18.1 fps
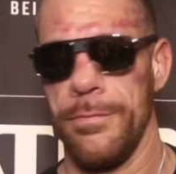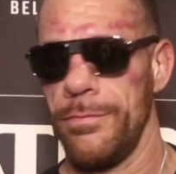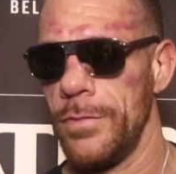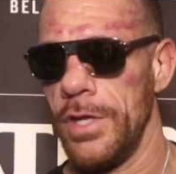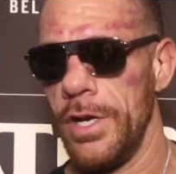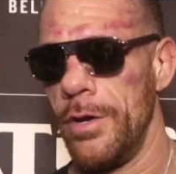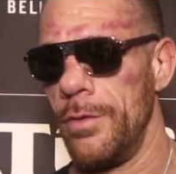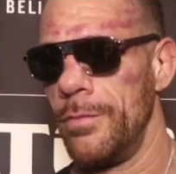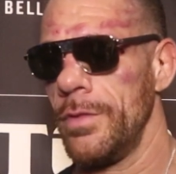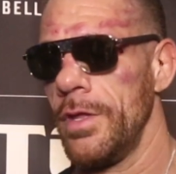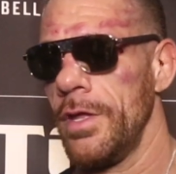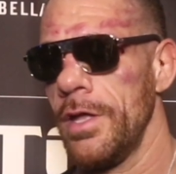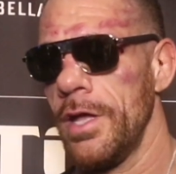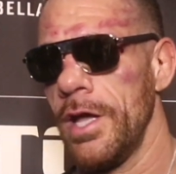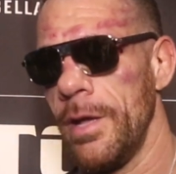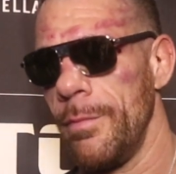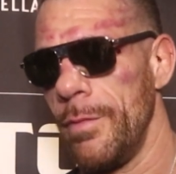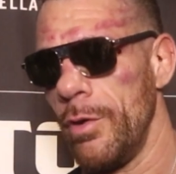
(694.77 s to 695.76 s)
you know,
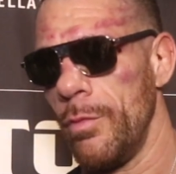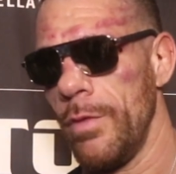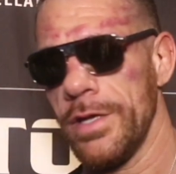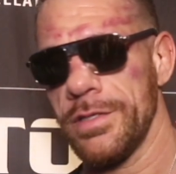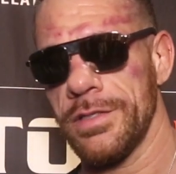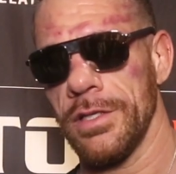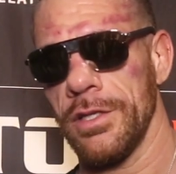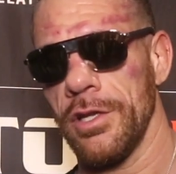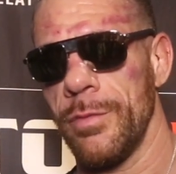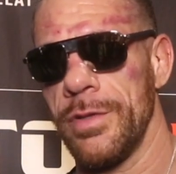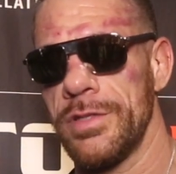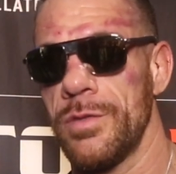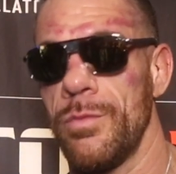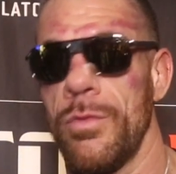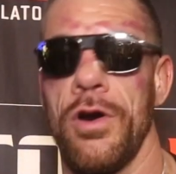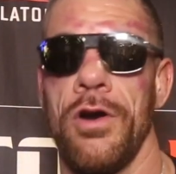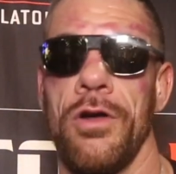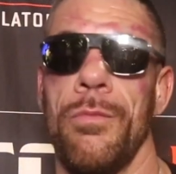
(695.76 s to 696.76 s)
I'm gonna rest a little bit
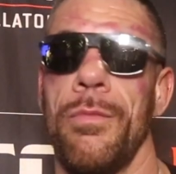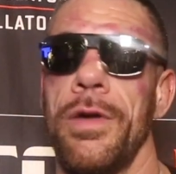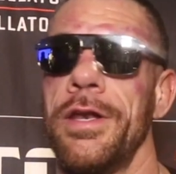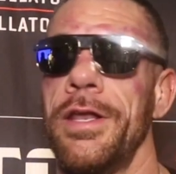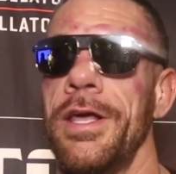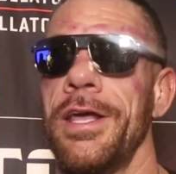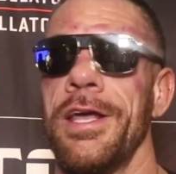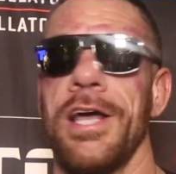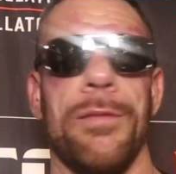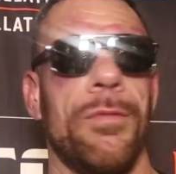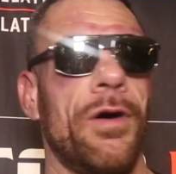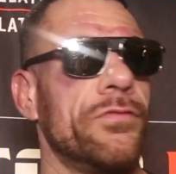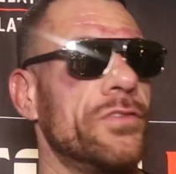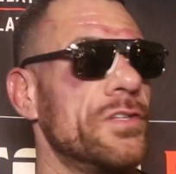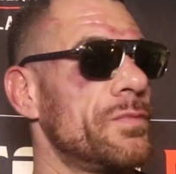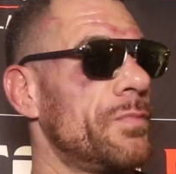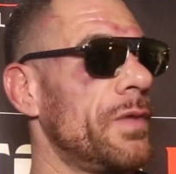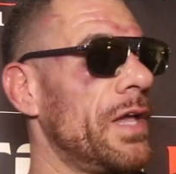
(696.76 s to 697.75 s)
tomorrow on Monday. I'm off
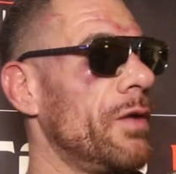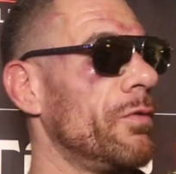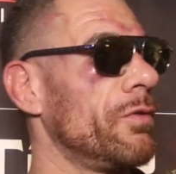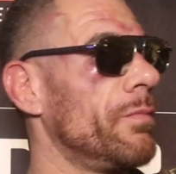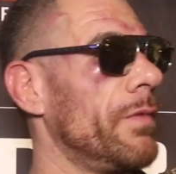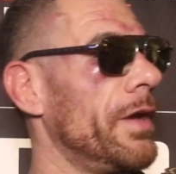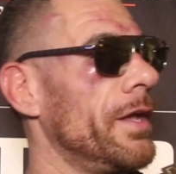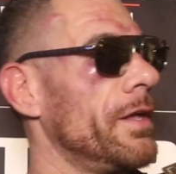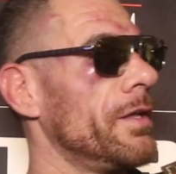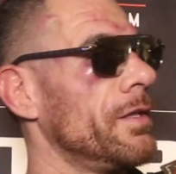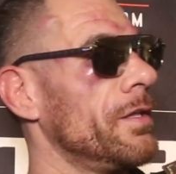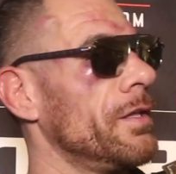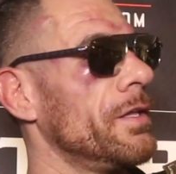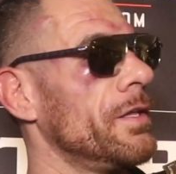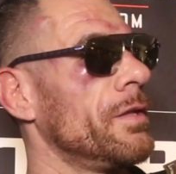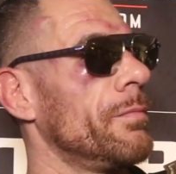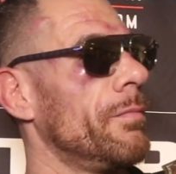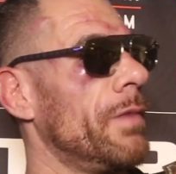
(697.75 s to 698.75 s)
to Spain with my
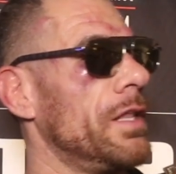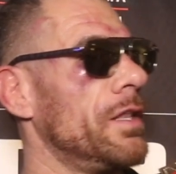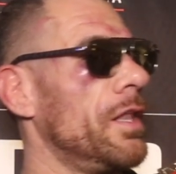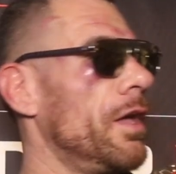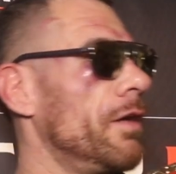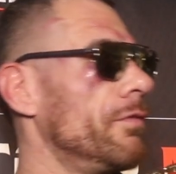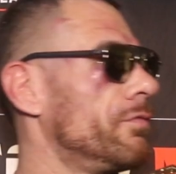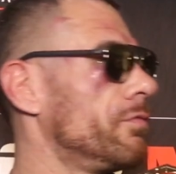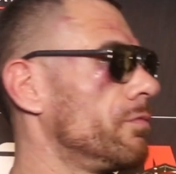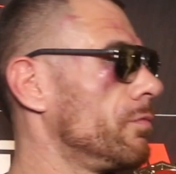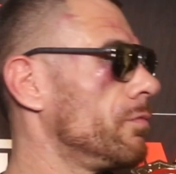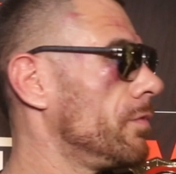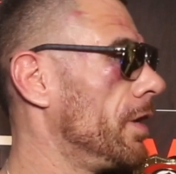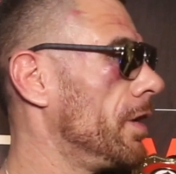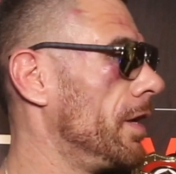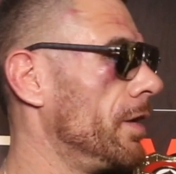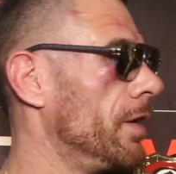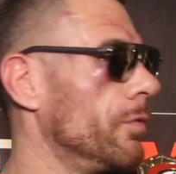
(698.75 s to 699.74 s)
love,
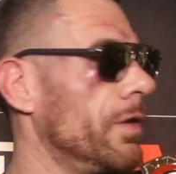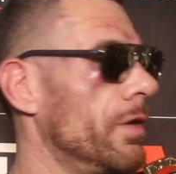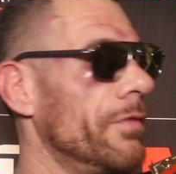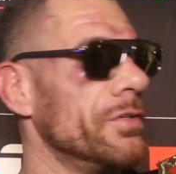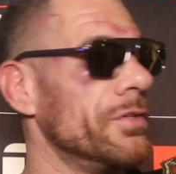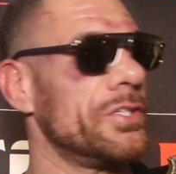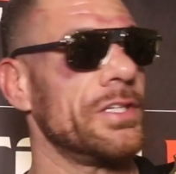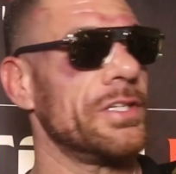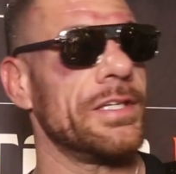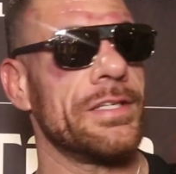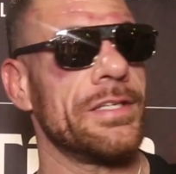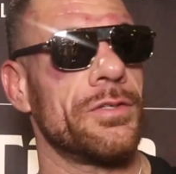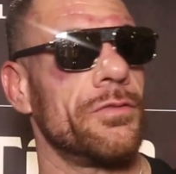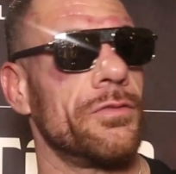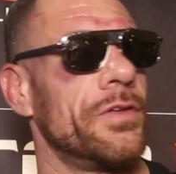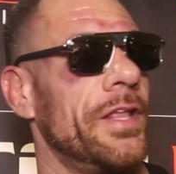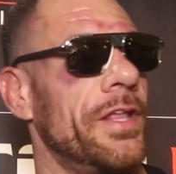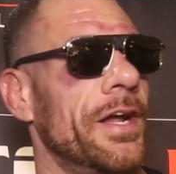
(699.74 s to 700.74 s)
wherever she is
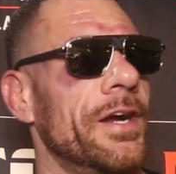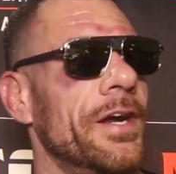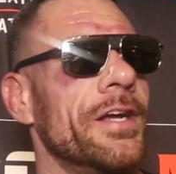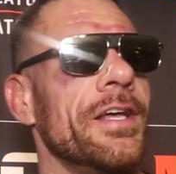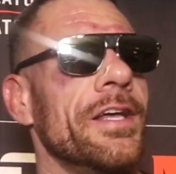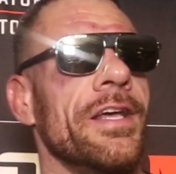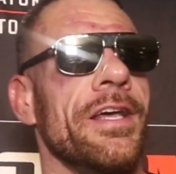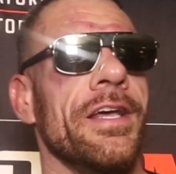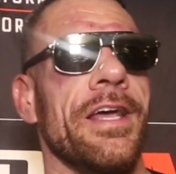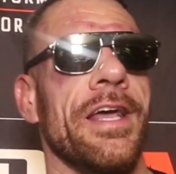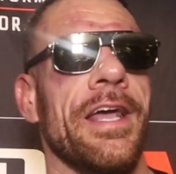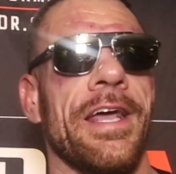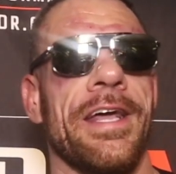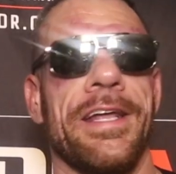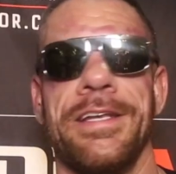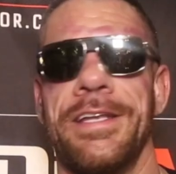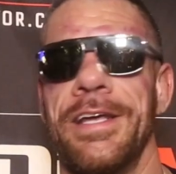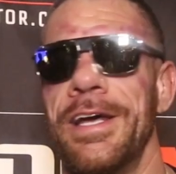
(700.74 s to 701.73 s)
over there,
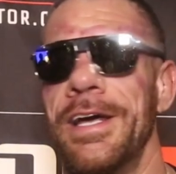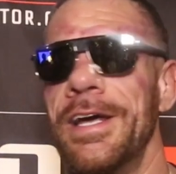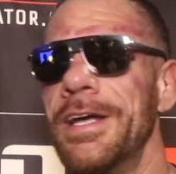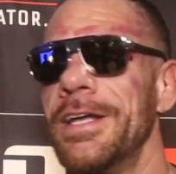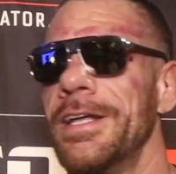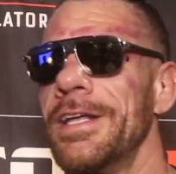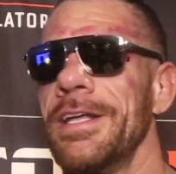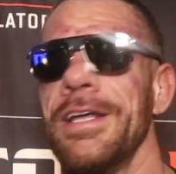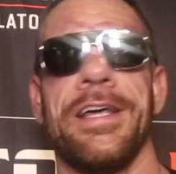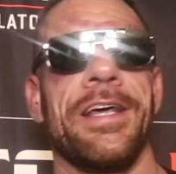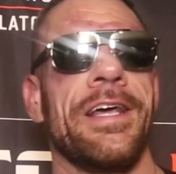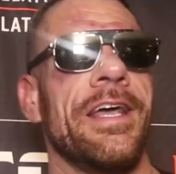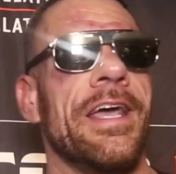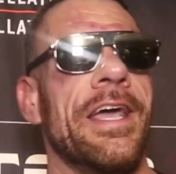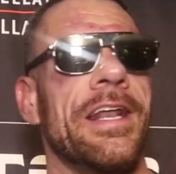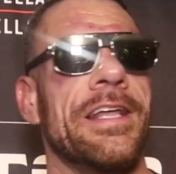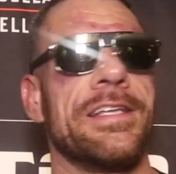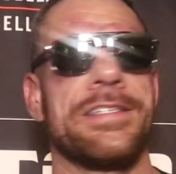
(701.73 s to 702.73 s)

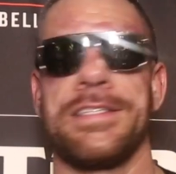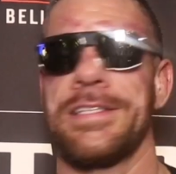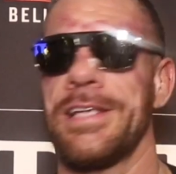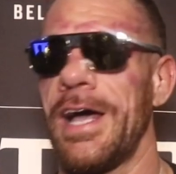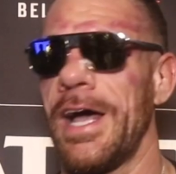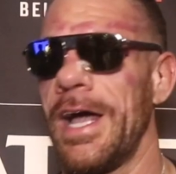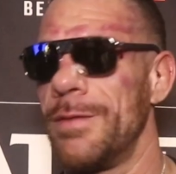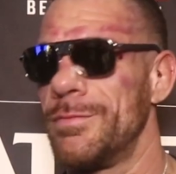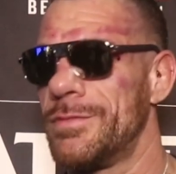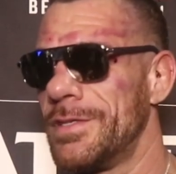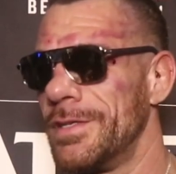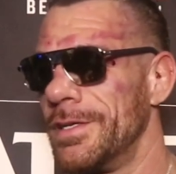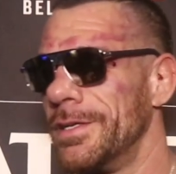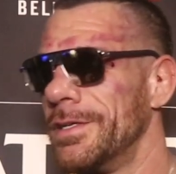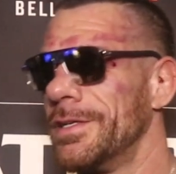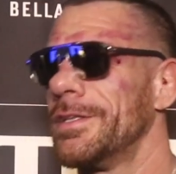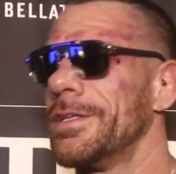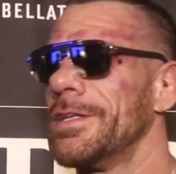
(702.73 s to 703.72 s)
and it's time
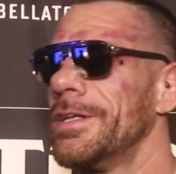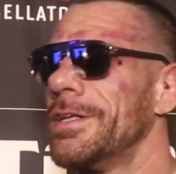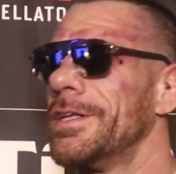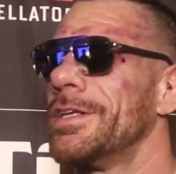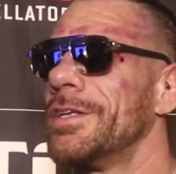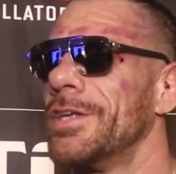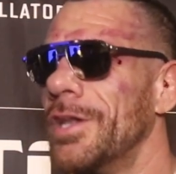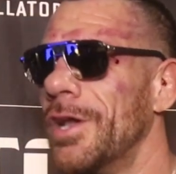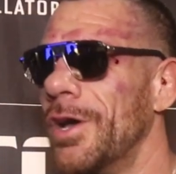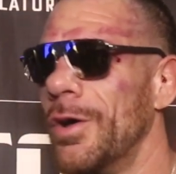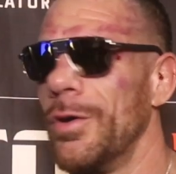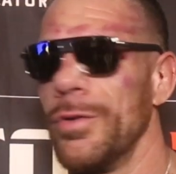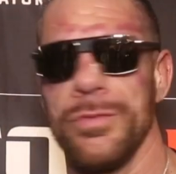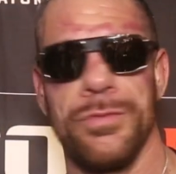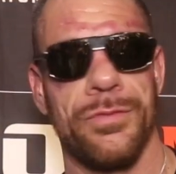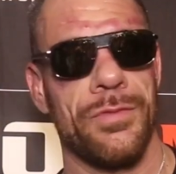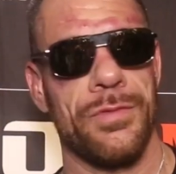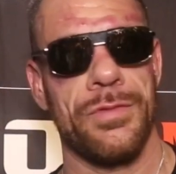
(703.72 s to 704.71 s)
to, you
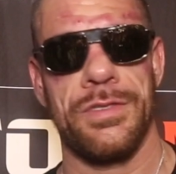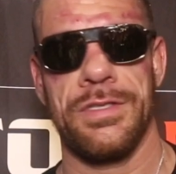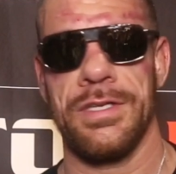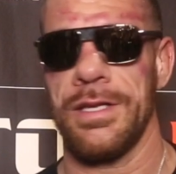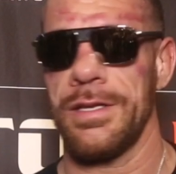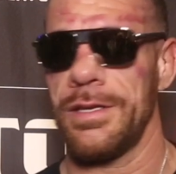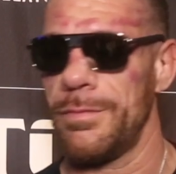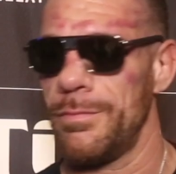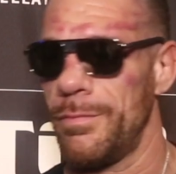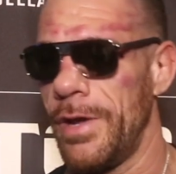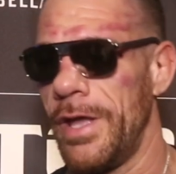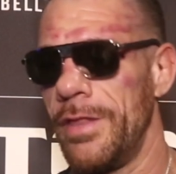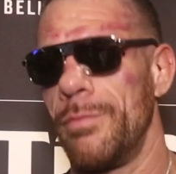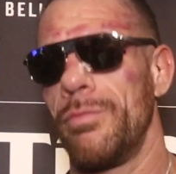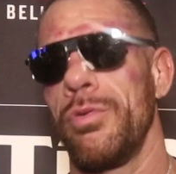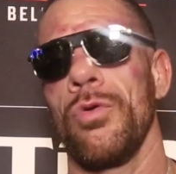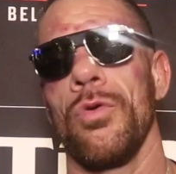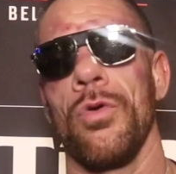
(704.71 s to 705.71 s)
know, sit by
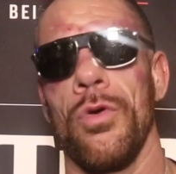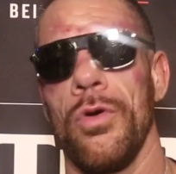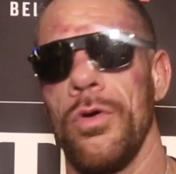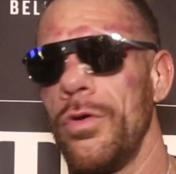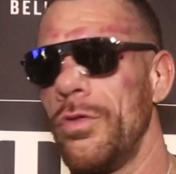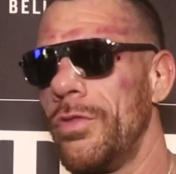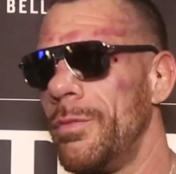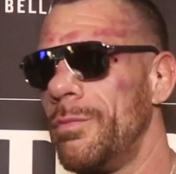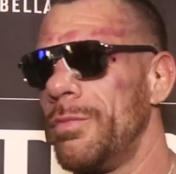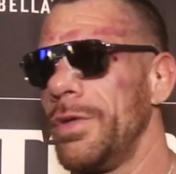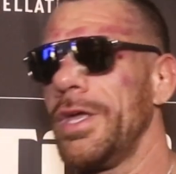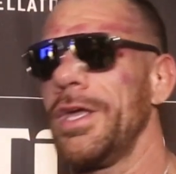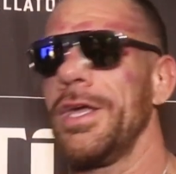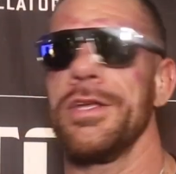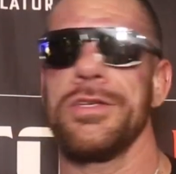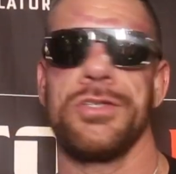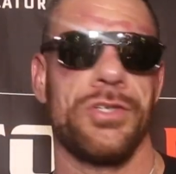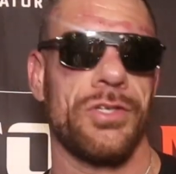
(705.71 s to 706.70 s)
the pool, the
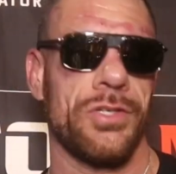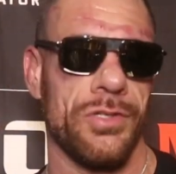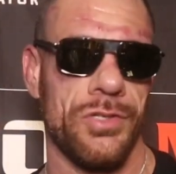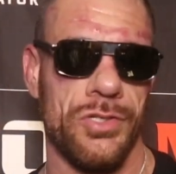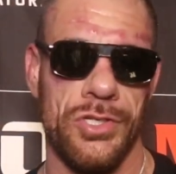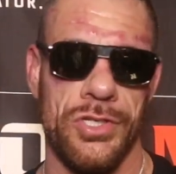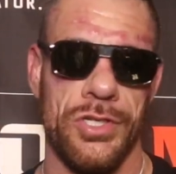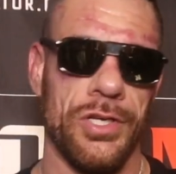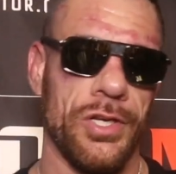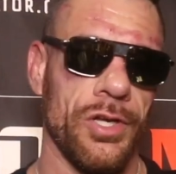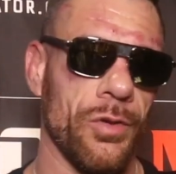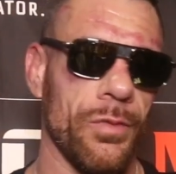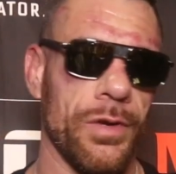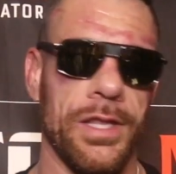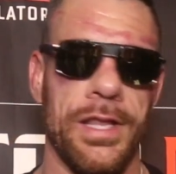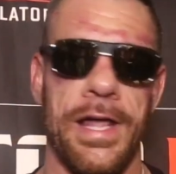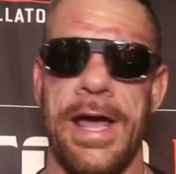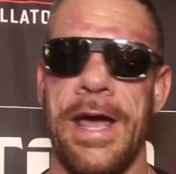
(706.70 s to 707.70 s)
beach, chill,
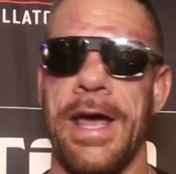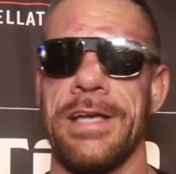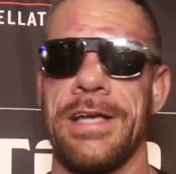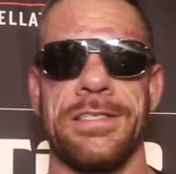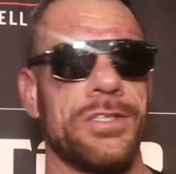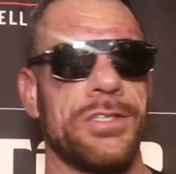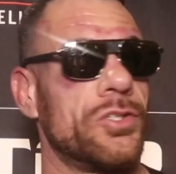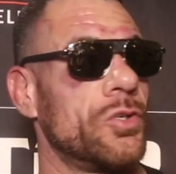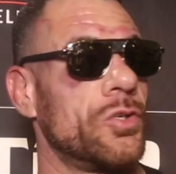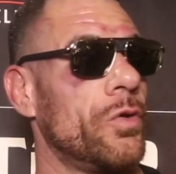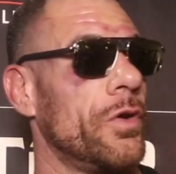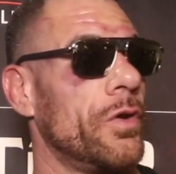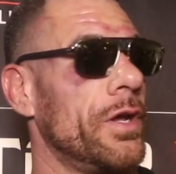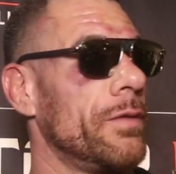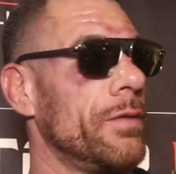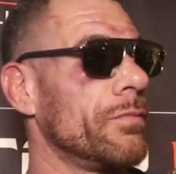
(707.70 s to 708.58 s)
relax, enjoy.